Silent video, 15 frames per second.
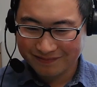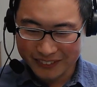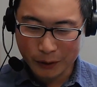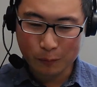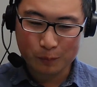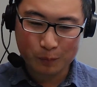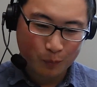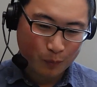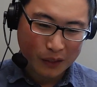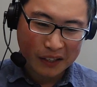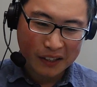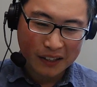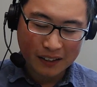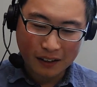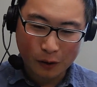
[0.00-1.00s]
Yeah,
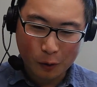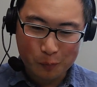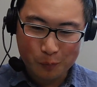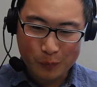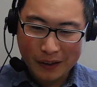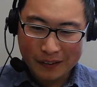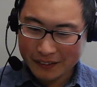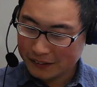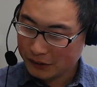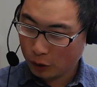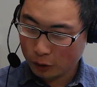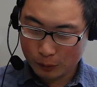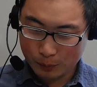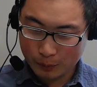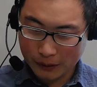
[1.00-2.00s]
um, this
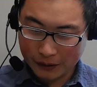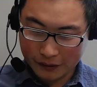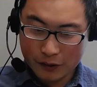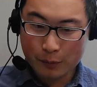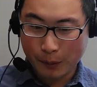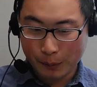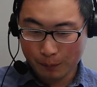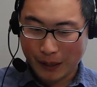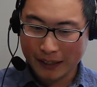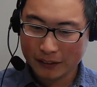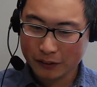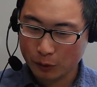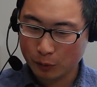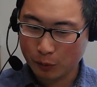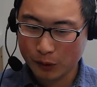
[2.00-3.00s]
goes a little bit
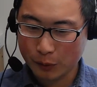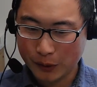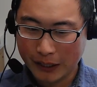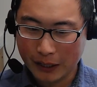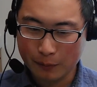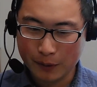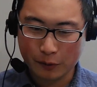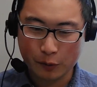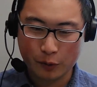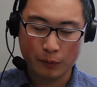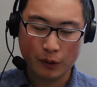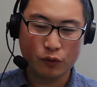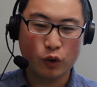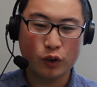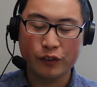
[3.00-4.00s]
back to what we have been doing
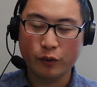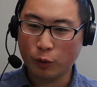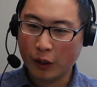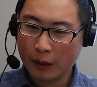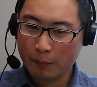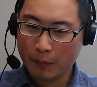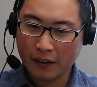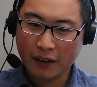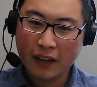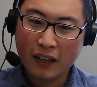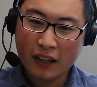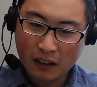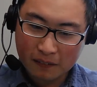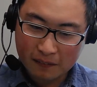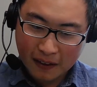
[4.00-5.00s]
before. So in my
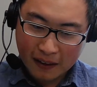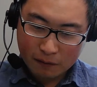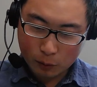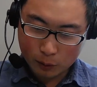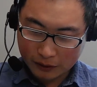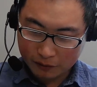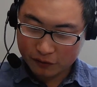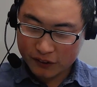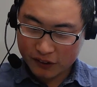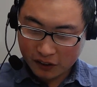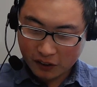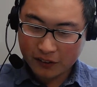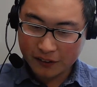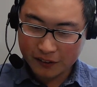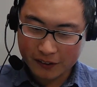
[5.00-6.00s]
when I
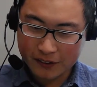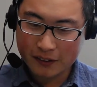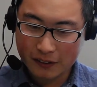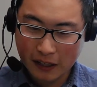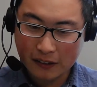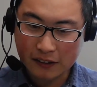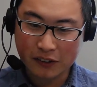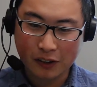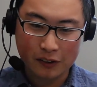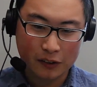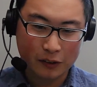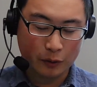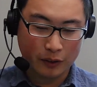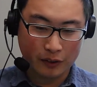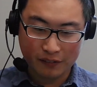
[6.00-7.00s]
started this, I
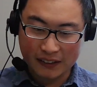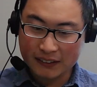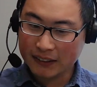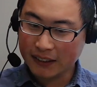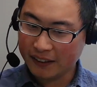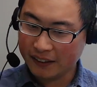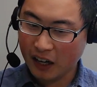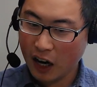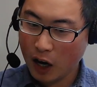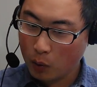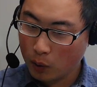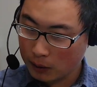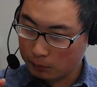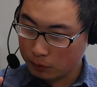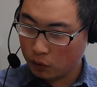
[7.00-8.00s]
started to investigate
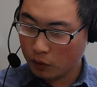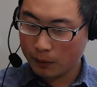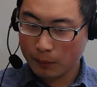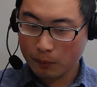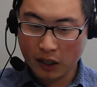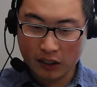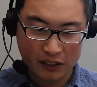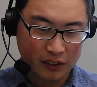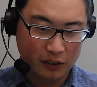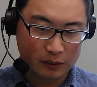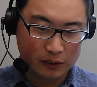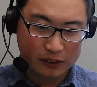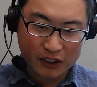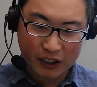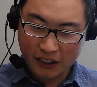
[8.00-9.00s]
how absorbing
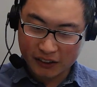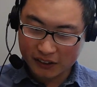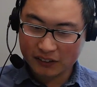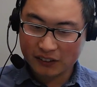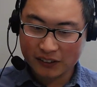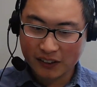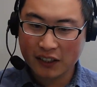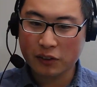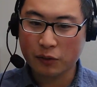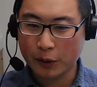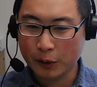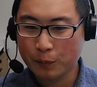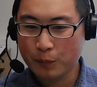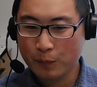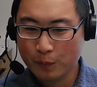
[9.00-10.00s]
molecules changes
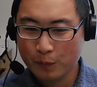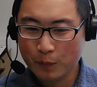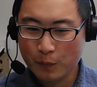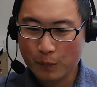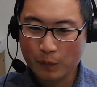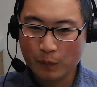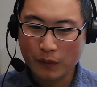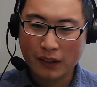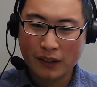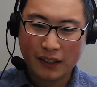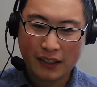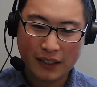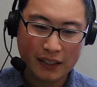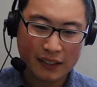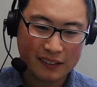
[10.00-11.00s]
scattering.
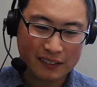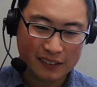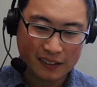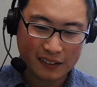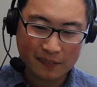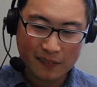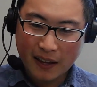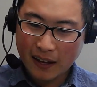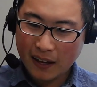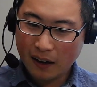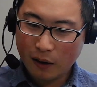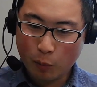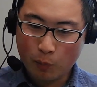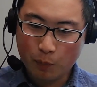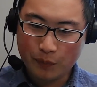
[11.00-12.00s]
And uh,
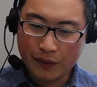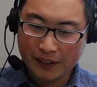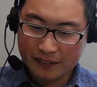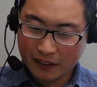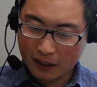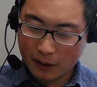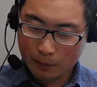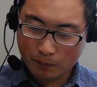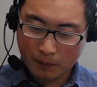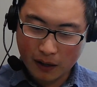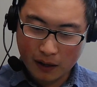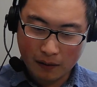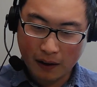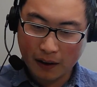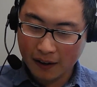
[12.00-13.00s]
um, that time,
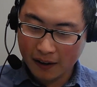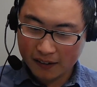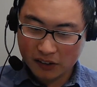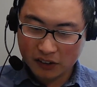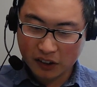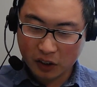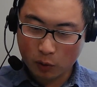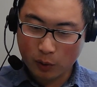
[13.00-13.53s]
I, I, actually